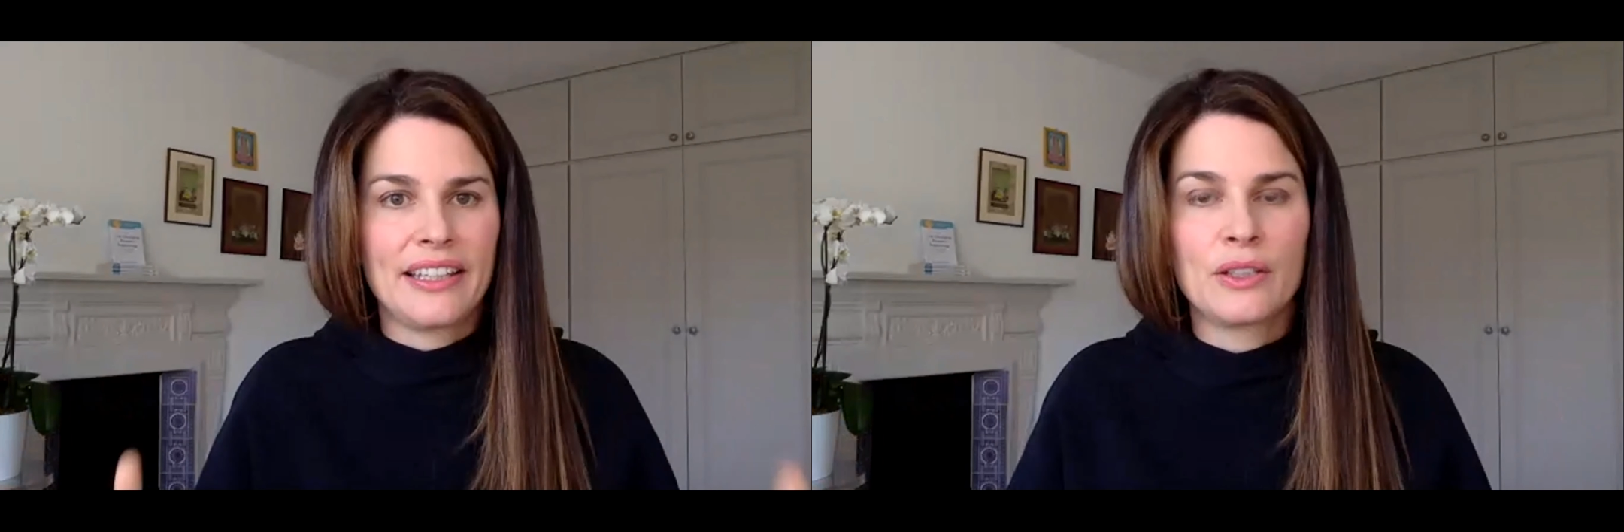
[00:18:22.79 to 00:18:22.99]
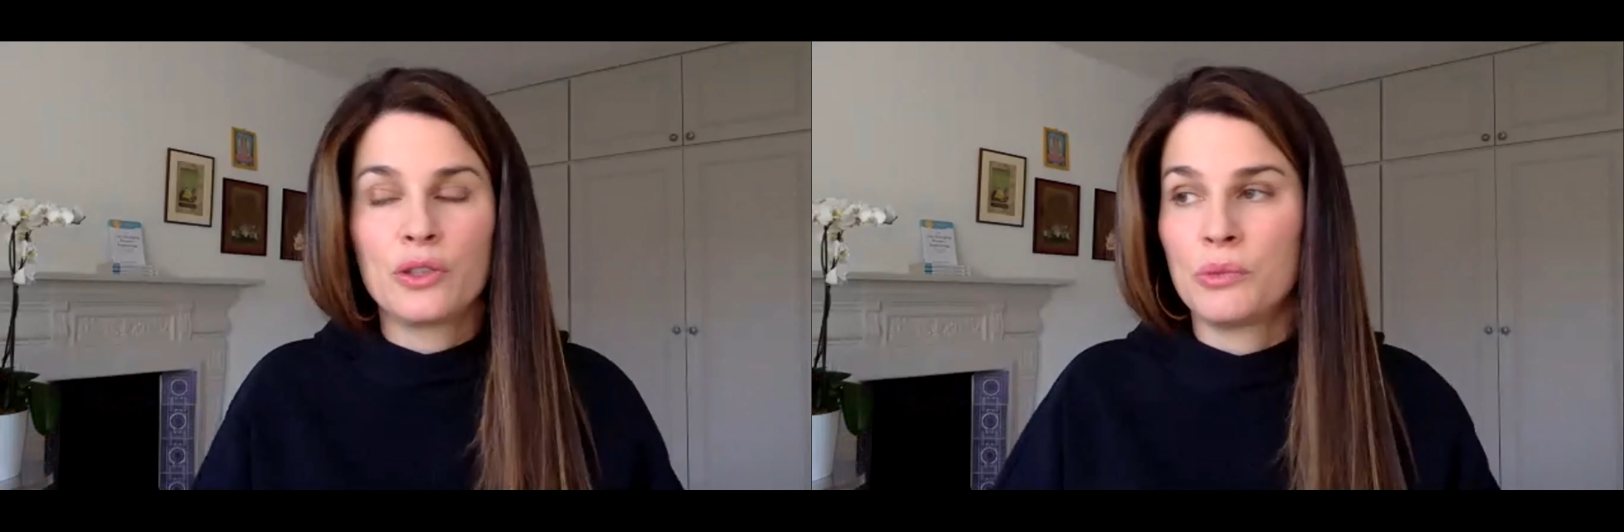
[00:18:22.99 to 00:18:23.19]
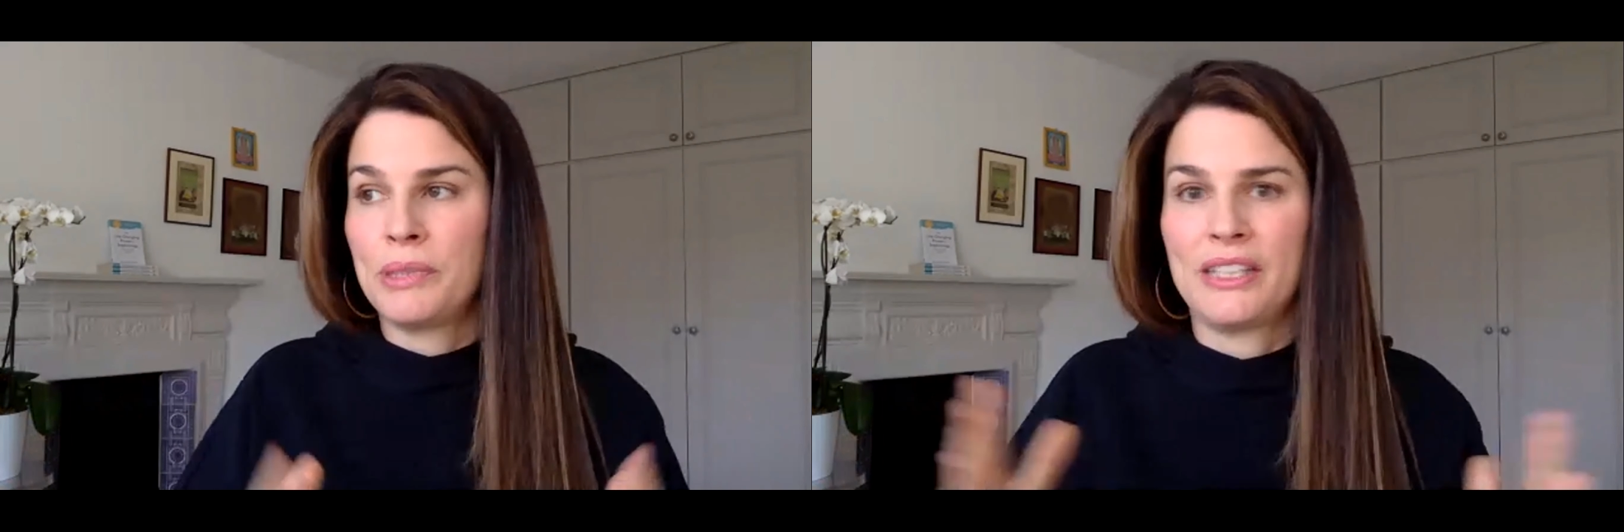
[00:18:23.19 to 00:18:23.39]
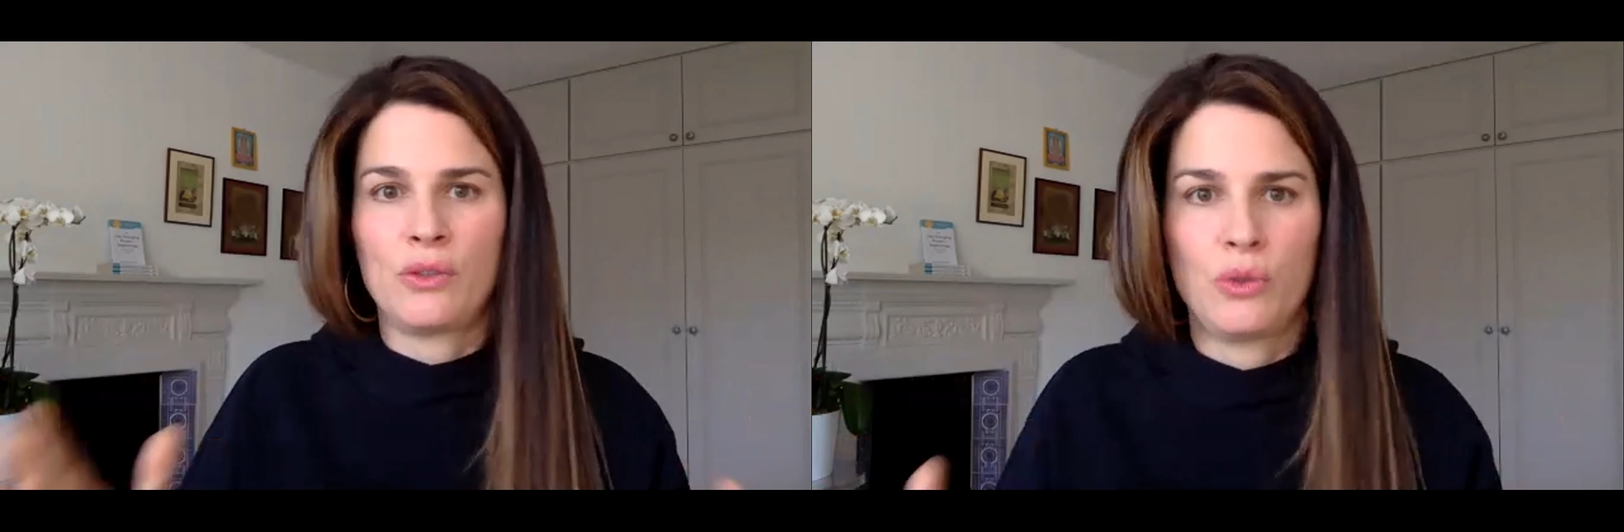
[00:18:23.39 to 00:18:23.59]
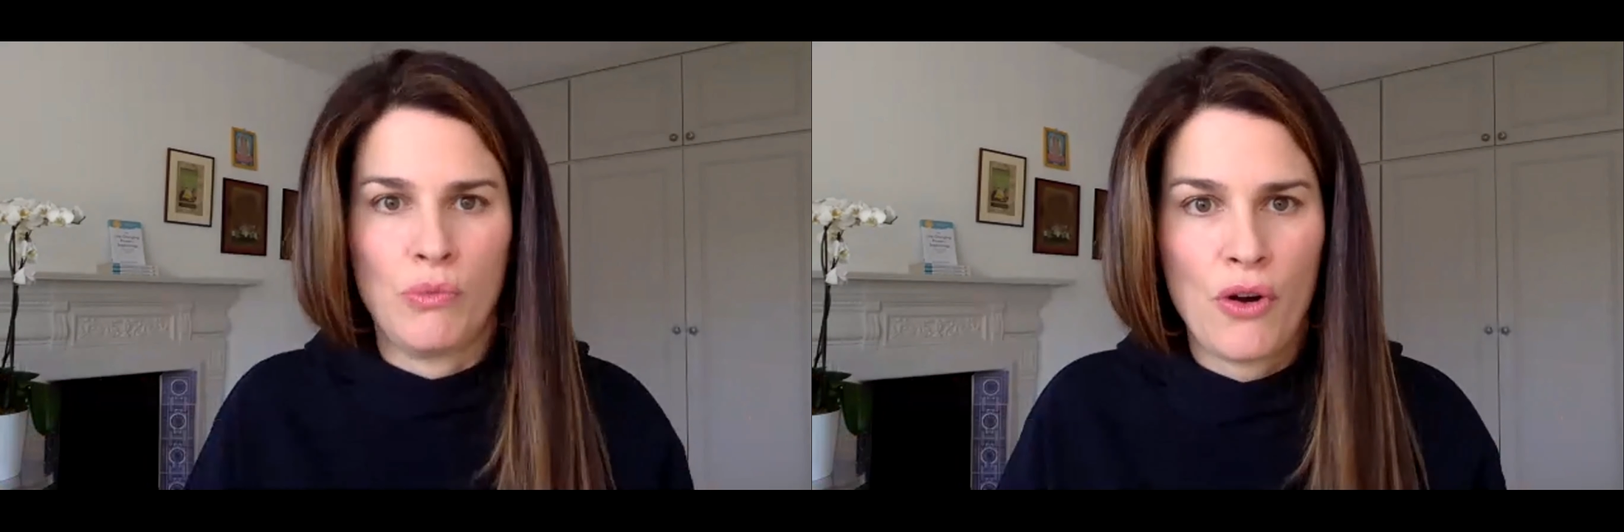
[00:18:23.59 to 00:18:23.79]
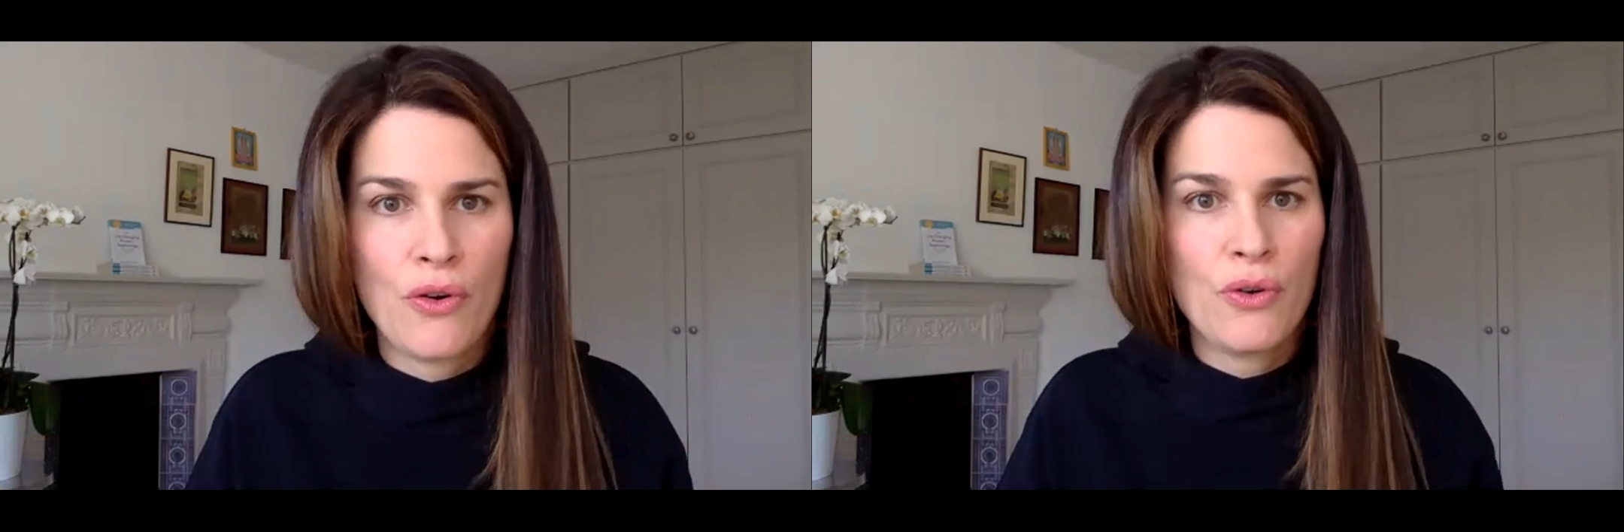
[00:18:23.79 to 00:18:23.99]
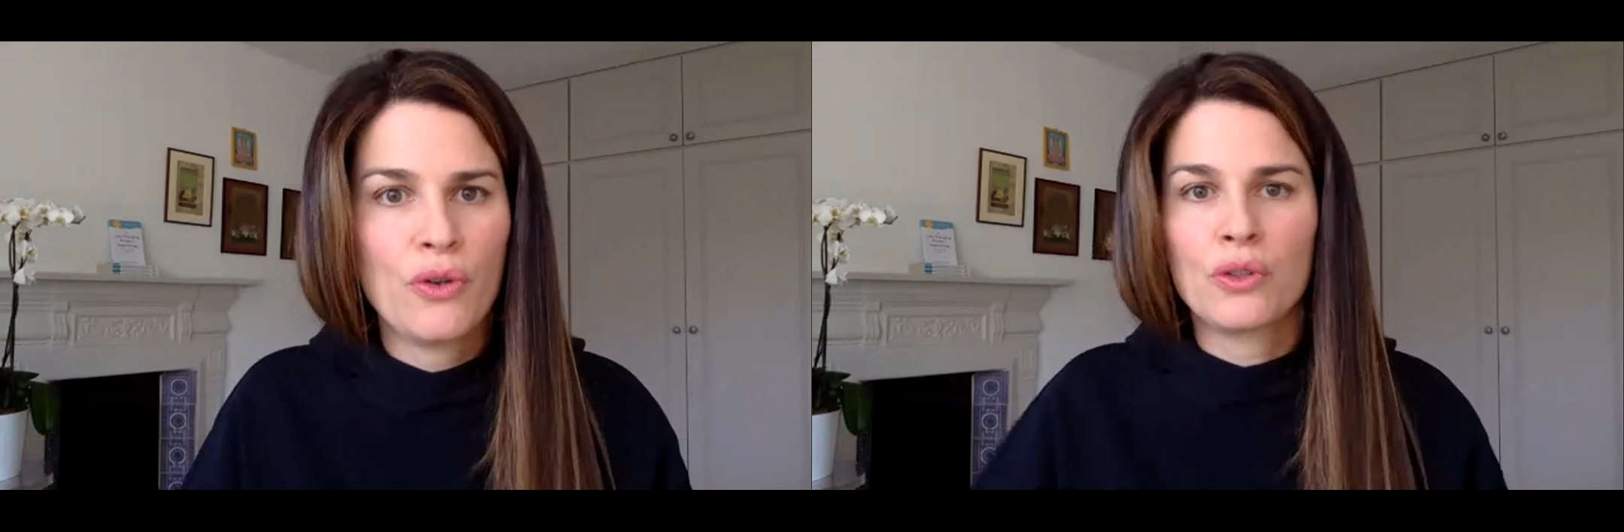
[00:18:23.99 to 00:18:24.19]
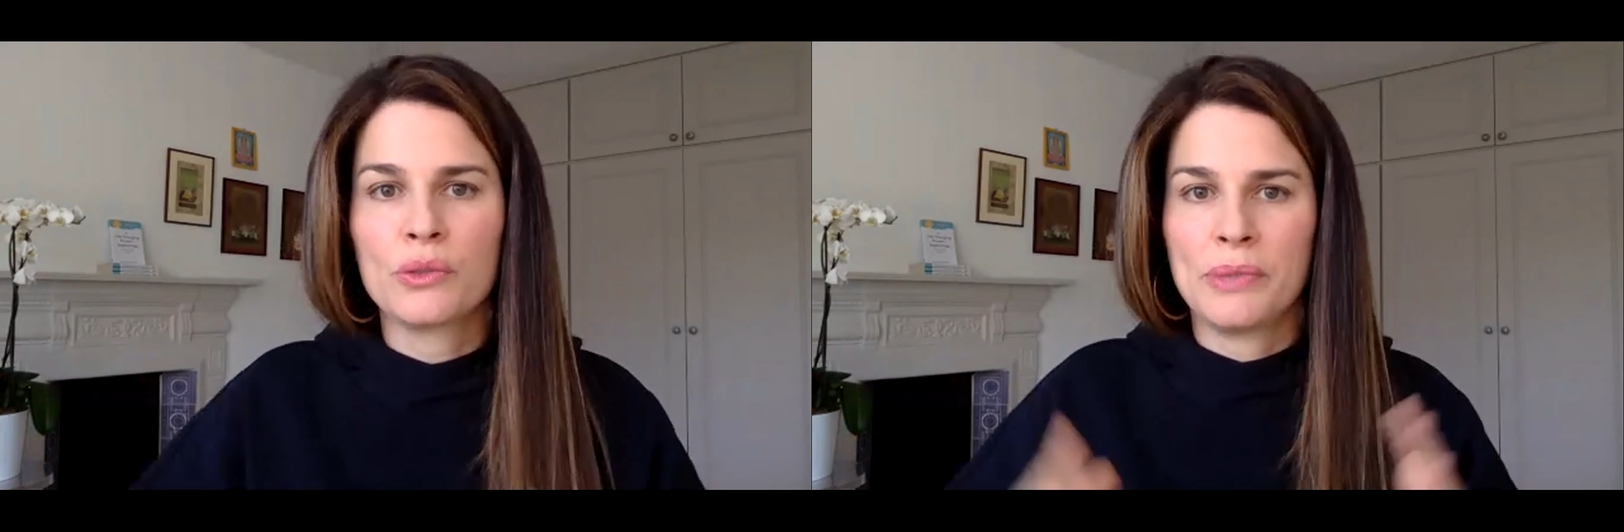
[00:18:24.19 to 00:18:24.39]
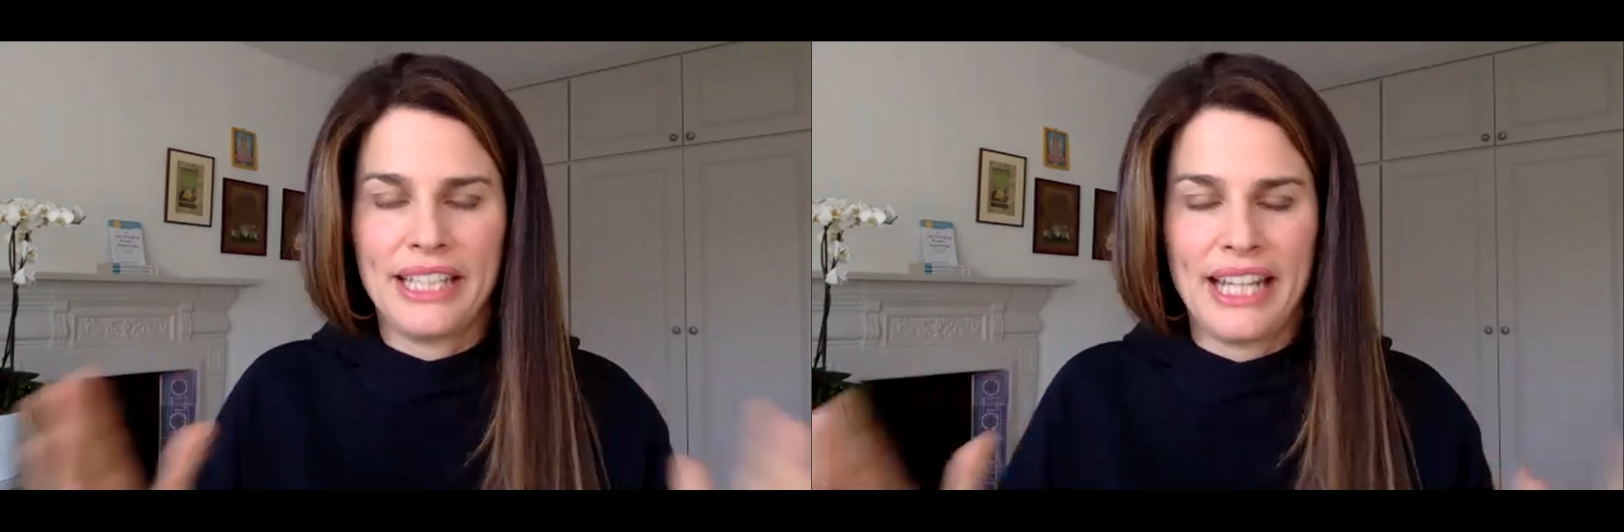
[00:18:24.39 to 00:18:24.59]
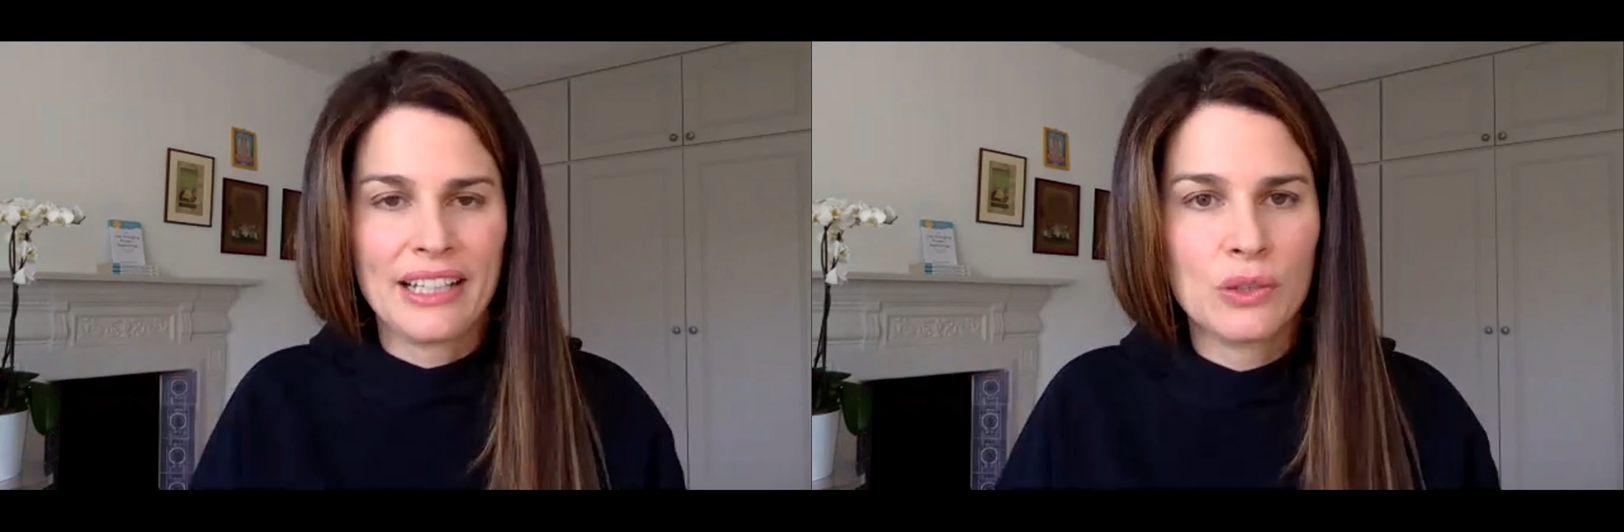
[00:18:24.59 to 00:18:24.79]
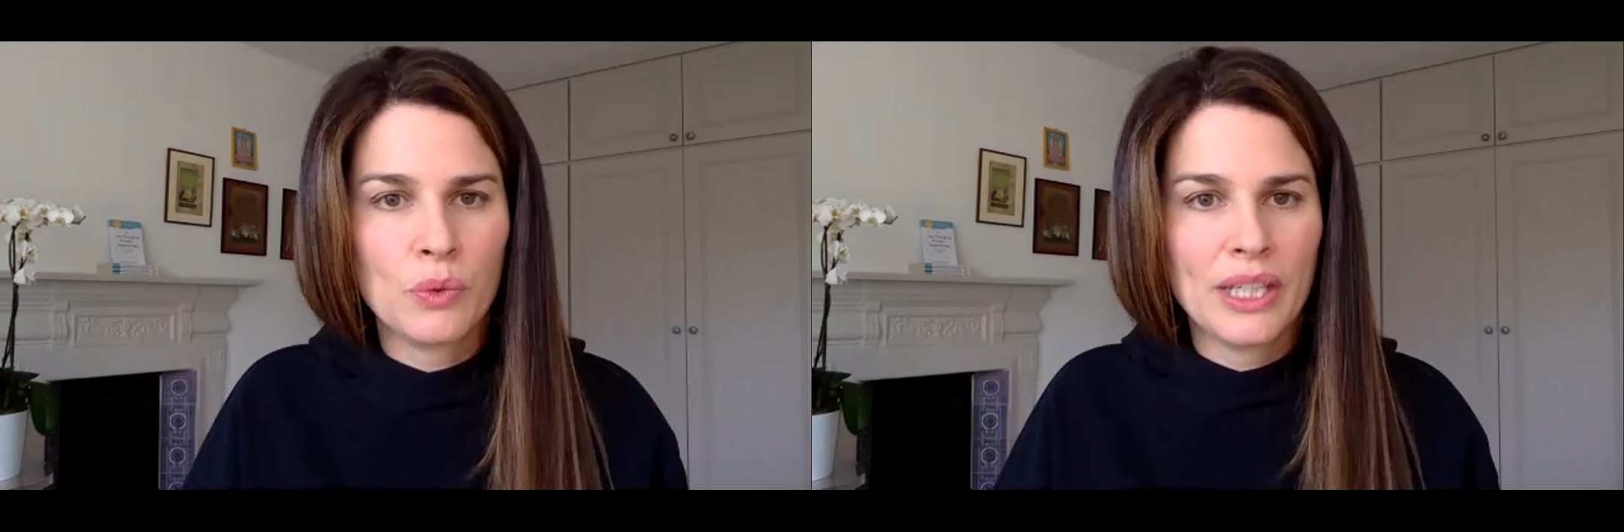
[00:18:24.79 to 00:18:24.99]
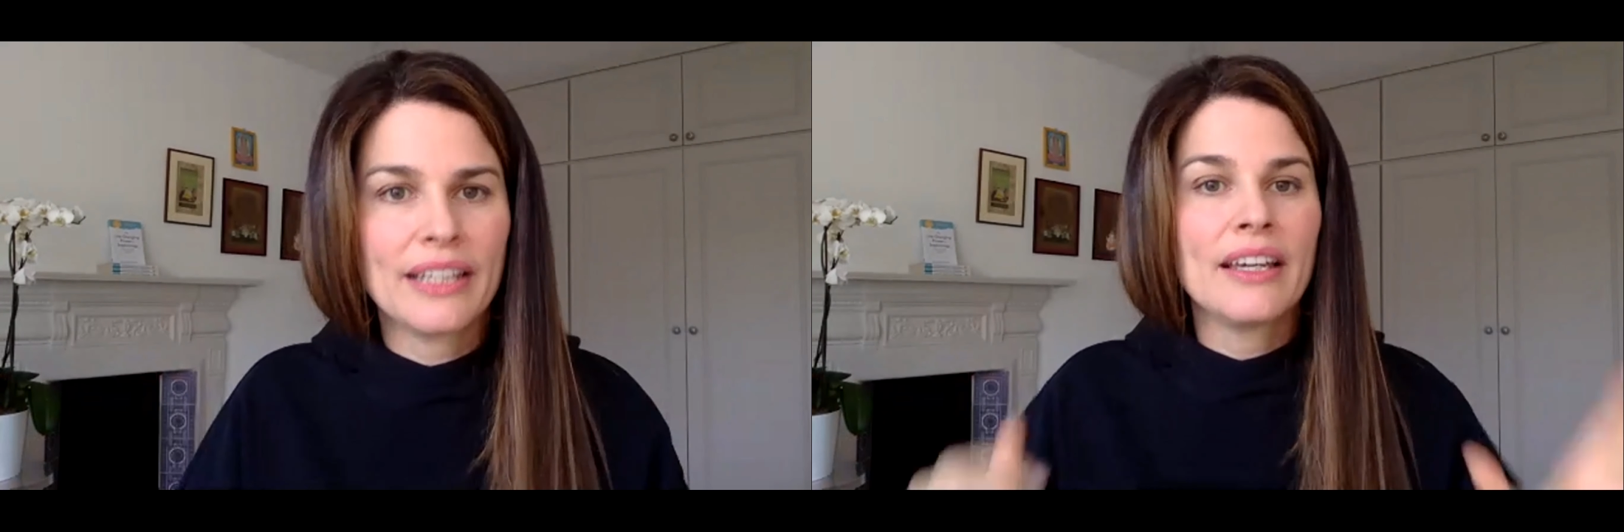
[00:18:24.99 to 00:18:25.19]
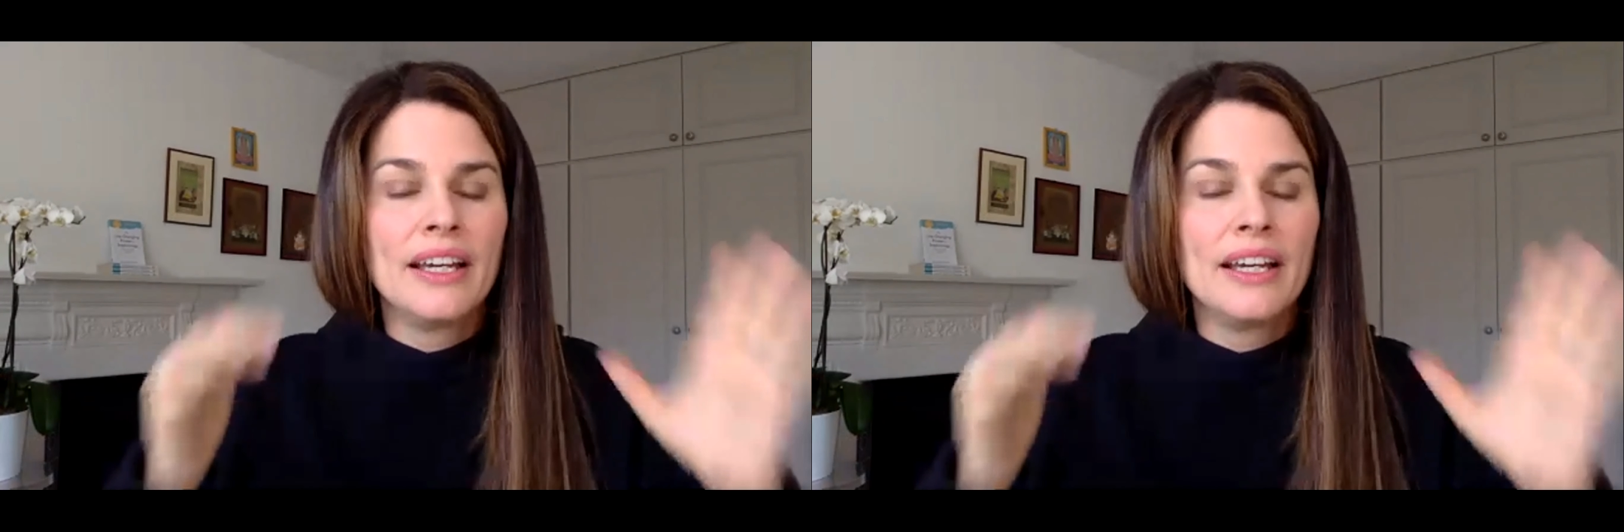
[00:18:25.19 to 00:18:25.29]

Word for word: Could be tomorrow, could be next week,